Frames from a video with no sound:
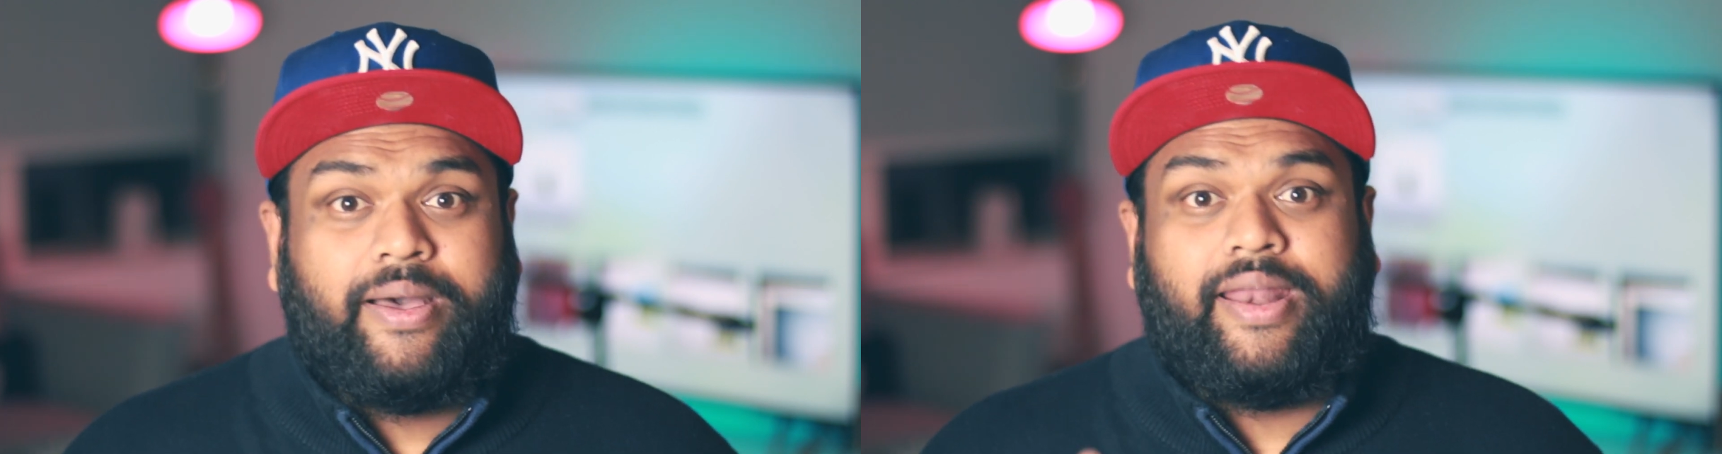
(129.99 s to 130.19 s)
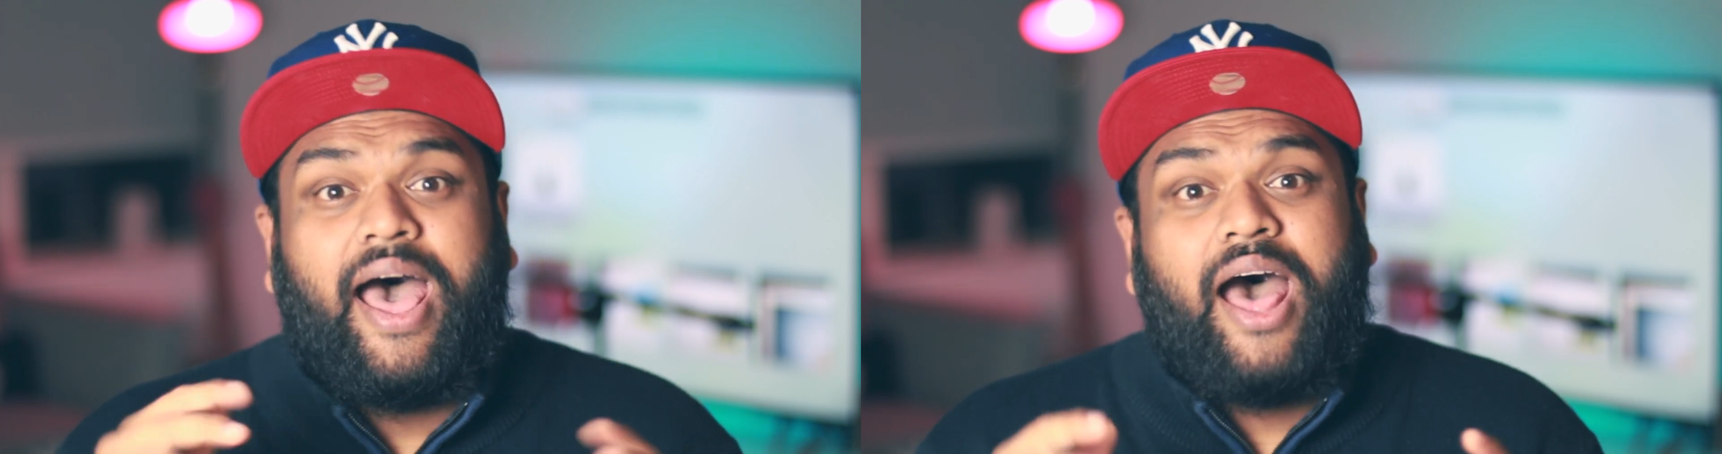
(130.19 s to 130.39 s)

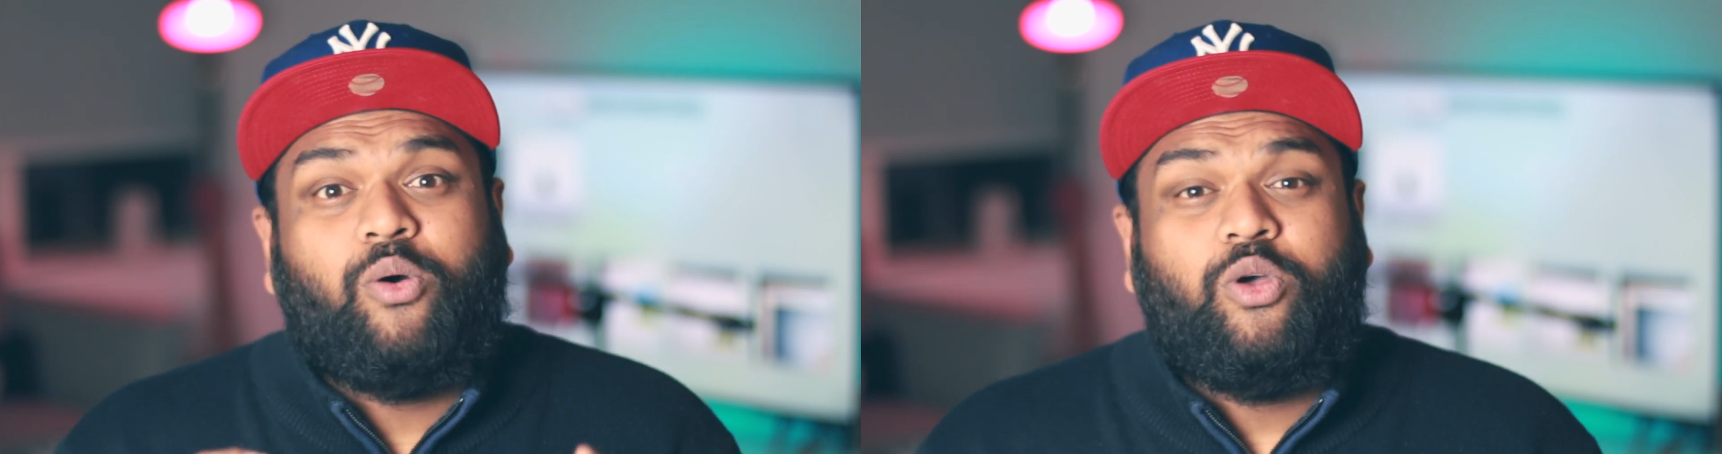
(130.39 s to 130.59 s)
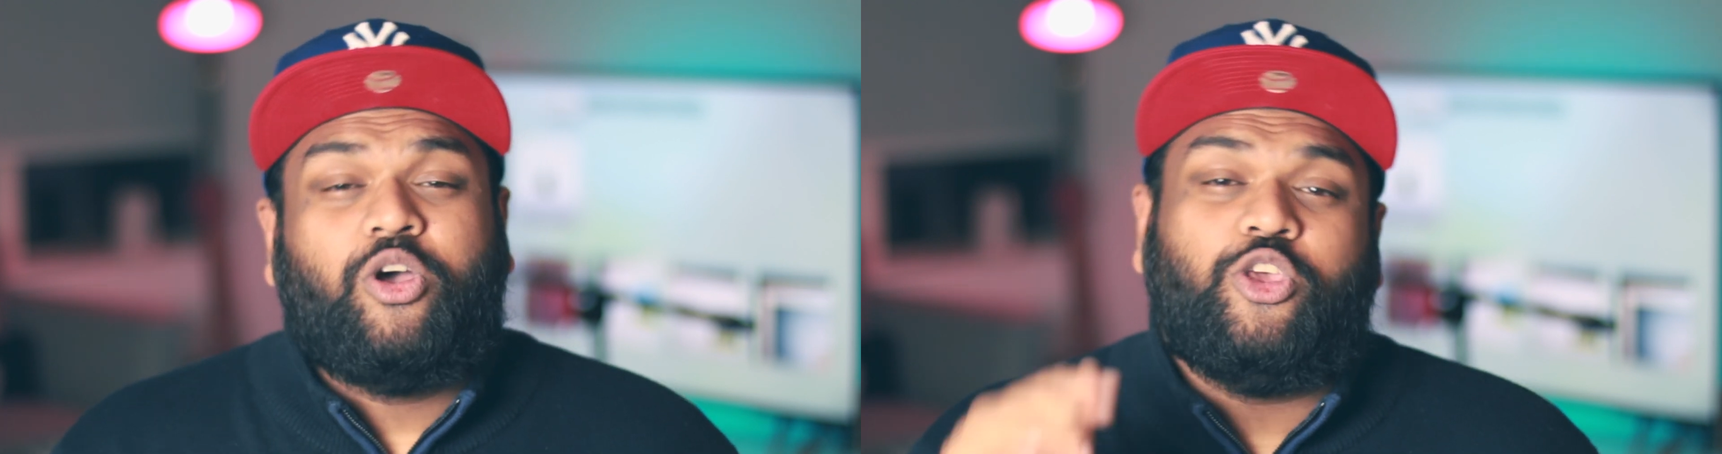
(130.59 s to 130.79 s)
and
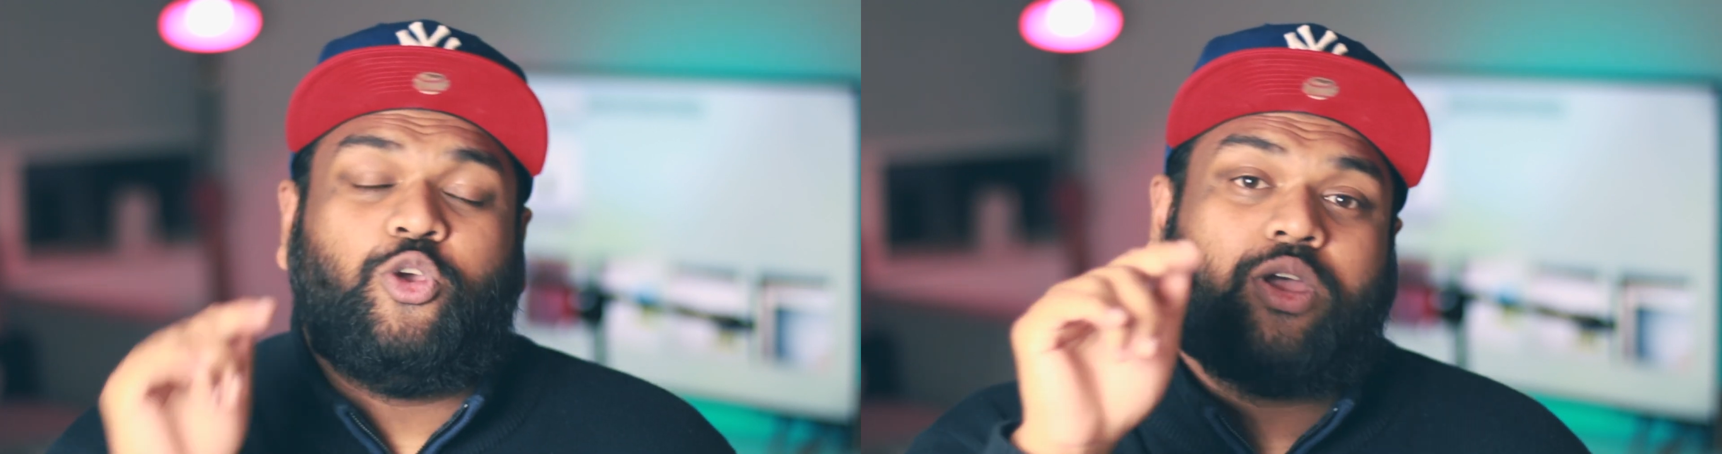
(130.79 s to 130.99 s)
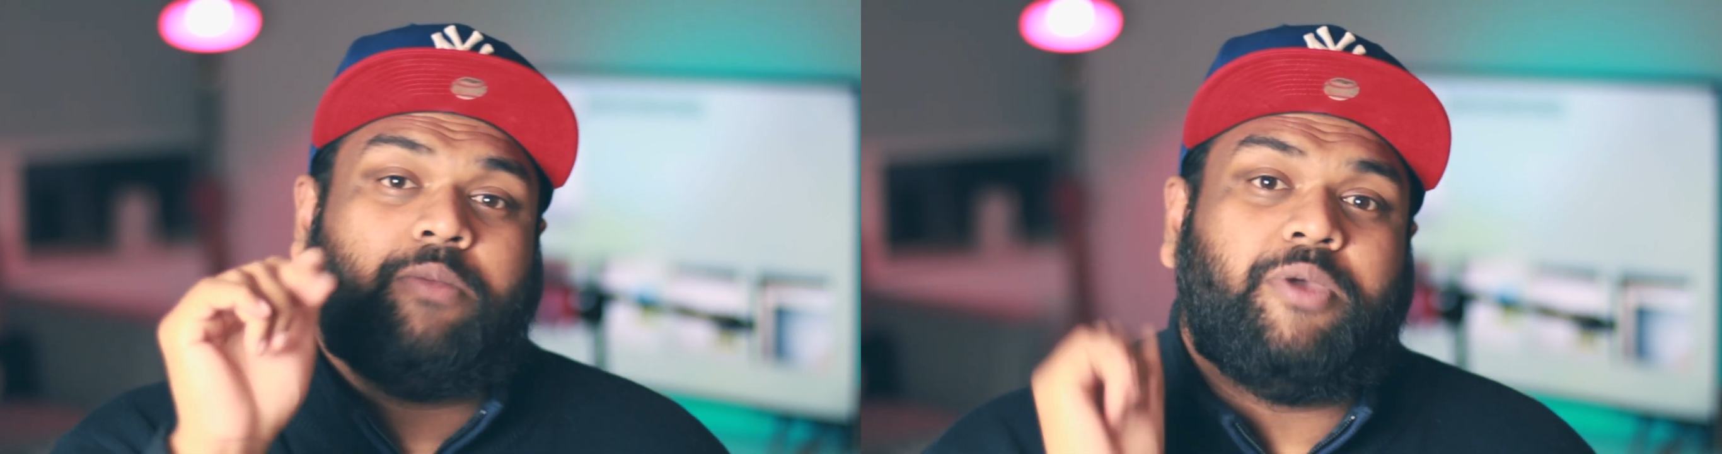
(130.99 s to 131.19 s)
how
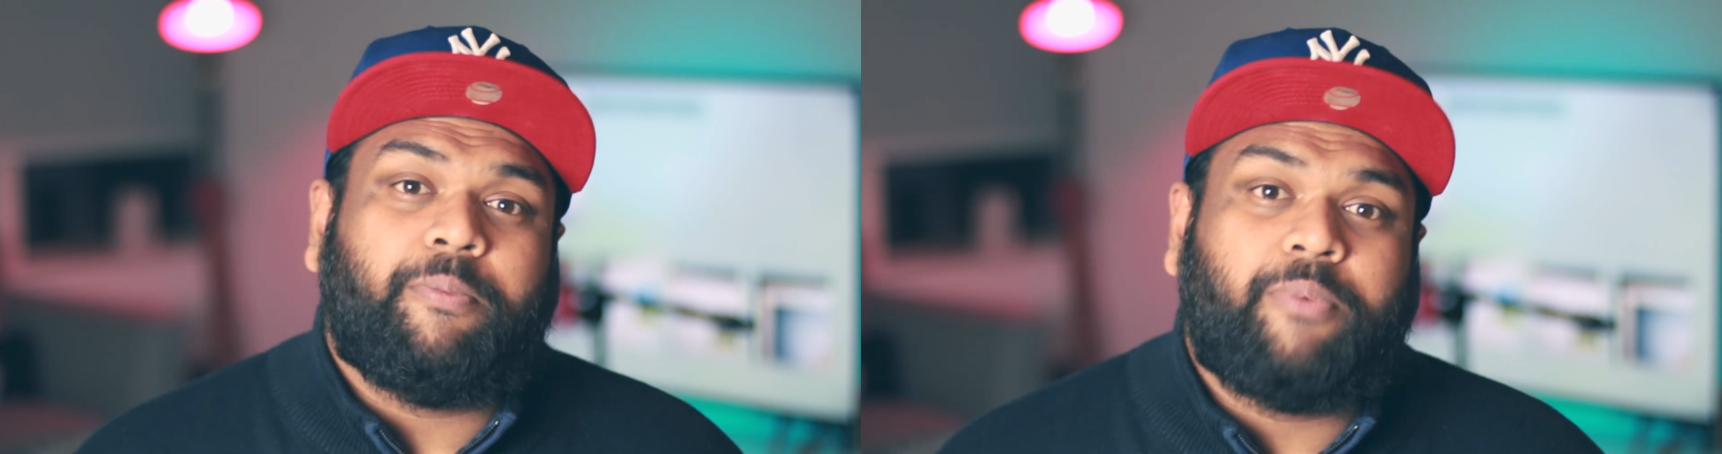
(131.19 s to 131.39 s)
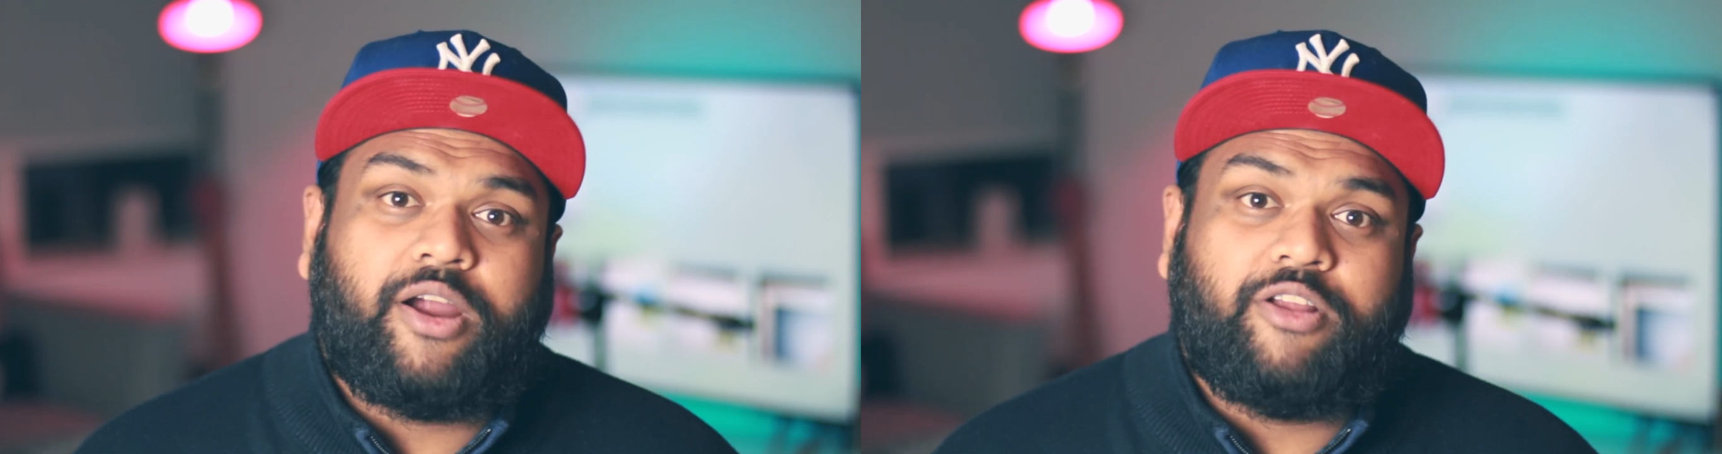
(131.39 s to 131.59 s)
you can be
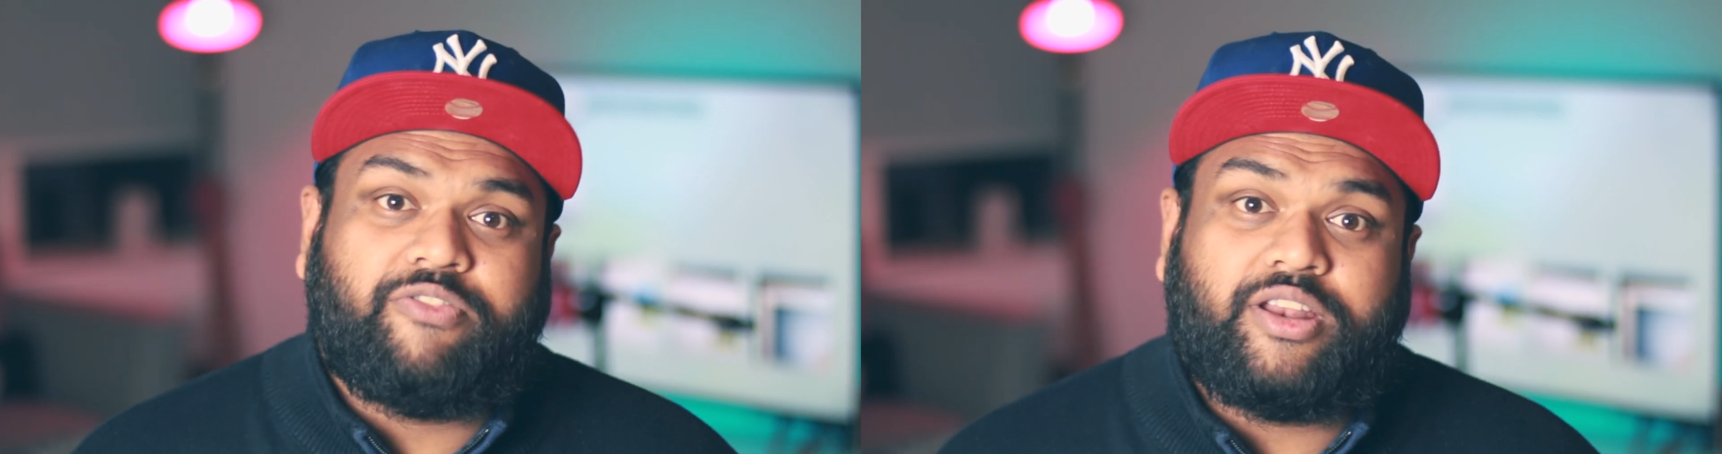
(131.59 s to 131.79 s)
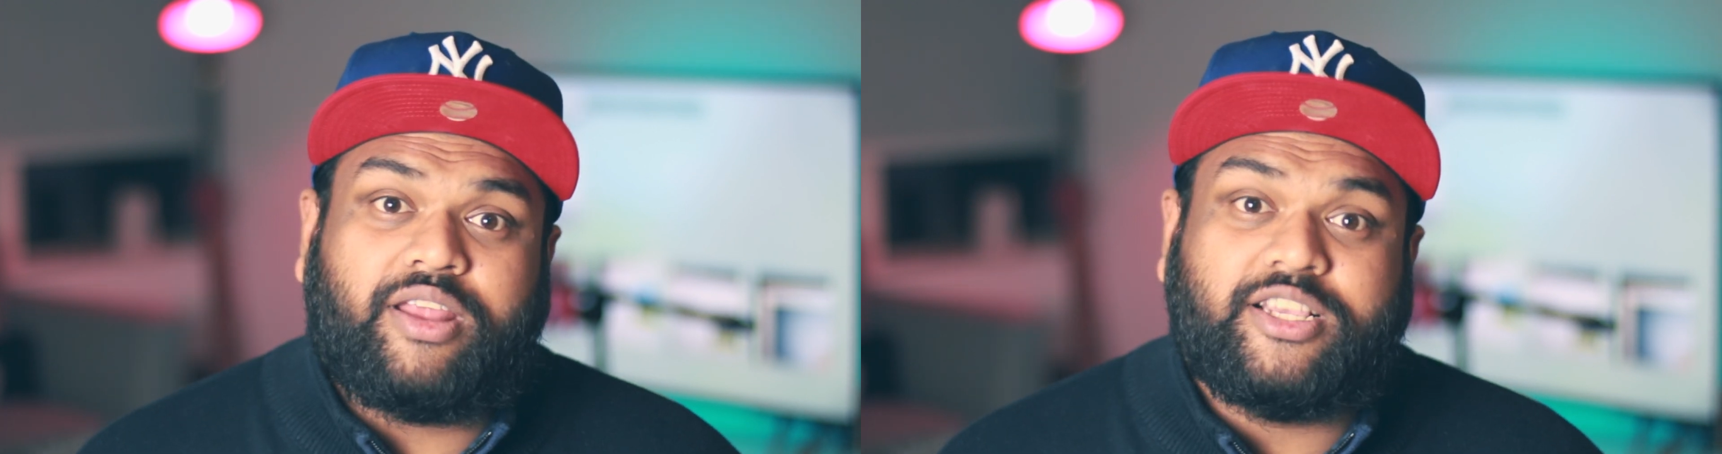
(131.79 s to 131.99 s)
a part
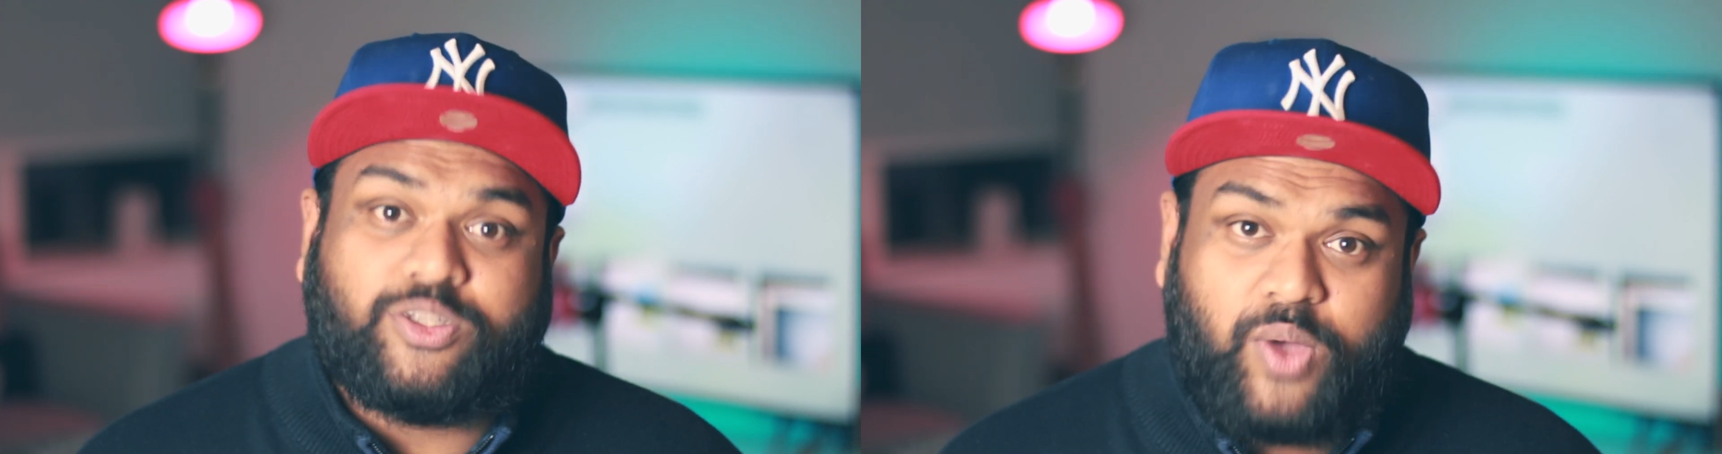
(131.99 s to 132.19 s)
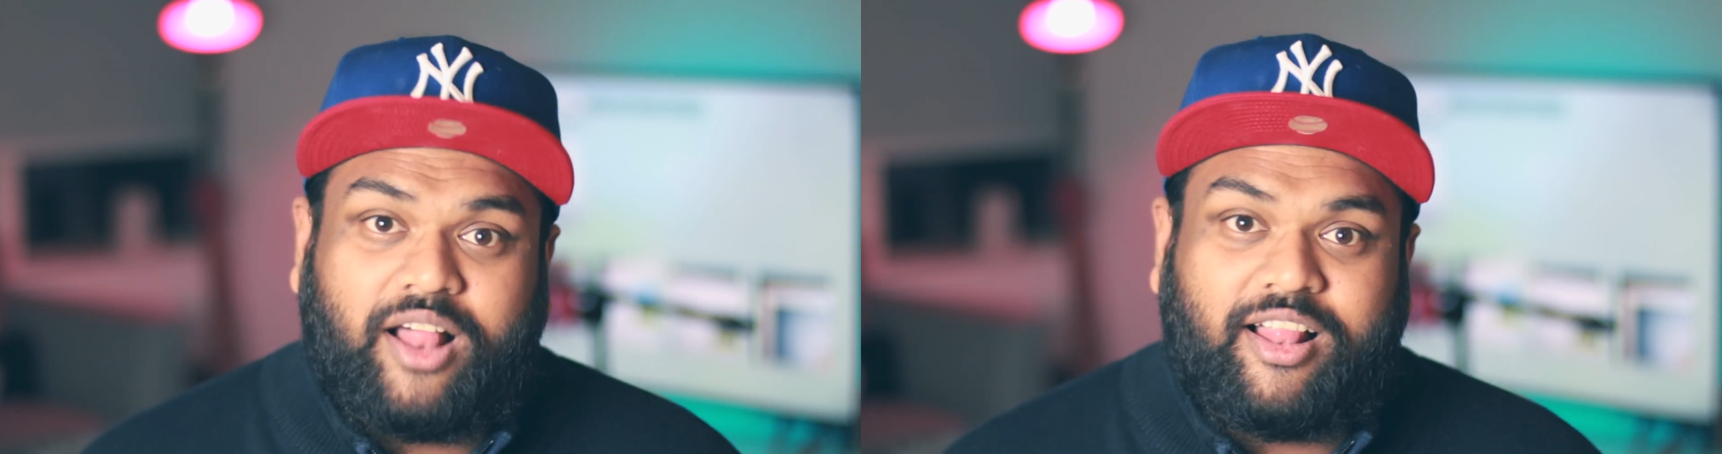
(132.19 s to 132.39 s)
of it
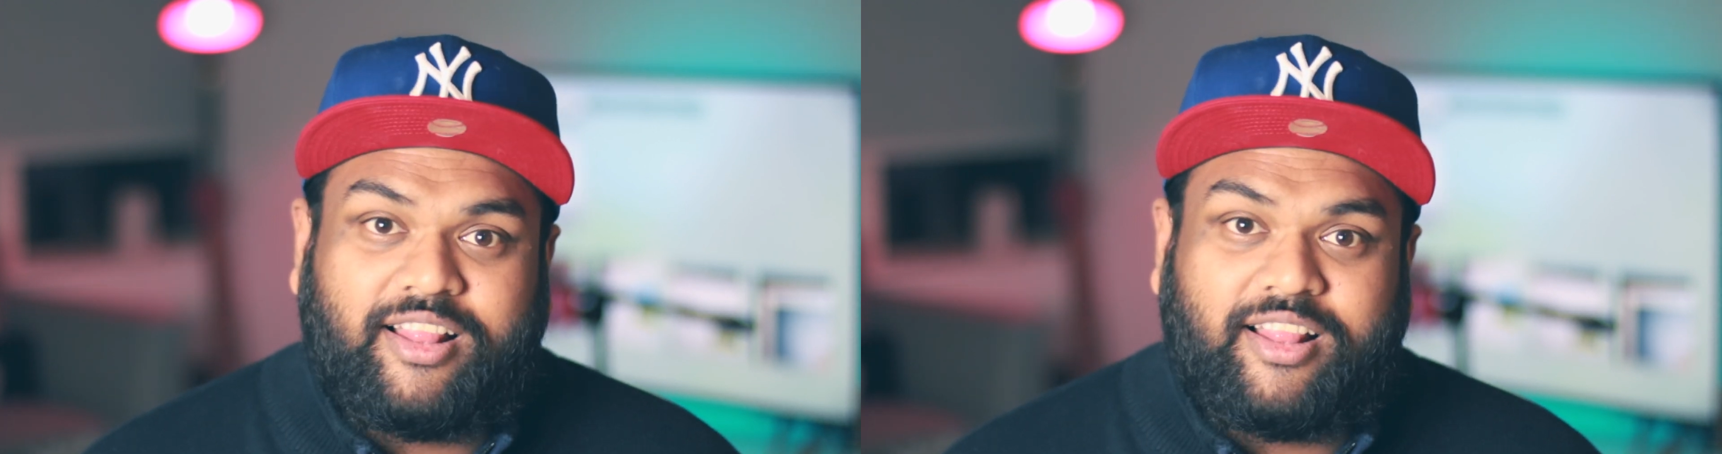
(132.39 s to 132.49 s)
as well.